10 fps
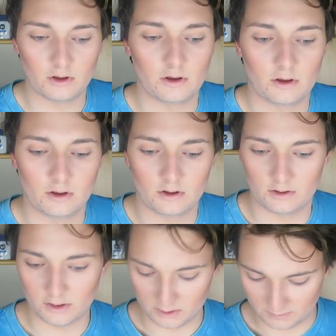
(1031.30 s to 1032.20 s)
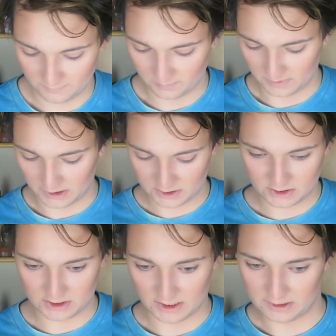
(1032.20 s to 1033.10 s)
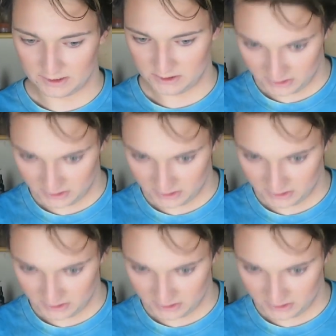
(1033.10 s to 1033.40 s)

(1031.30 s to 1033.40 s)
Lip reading: For blush, I like